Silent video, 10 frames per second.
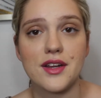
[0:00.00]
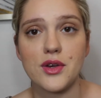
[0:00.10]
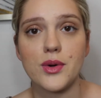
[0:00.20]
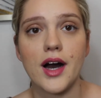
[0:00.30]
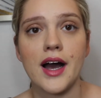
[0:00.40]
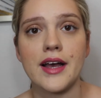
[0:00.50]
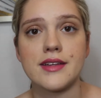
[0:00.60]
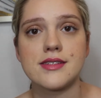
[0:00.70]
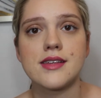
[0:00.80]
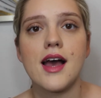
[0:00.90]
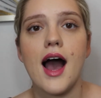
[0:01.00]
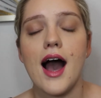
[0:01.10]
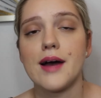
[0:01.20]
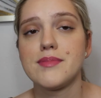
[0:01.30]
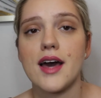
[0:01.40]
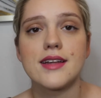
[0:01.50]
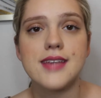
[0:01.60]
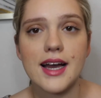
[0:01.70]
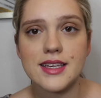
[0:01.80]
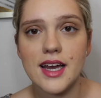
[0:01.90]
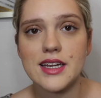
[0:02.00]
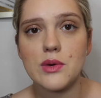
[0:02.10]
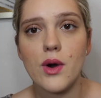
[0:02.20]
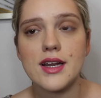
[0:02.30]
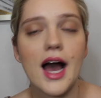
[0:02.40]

you guys, I'm not attacking anyone.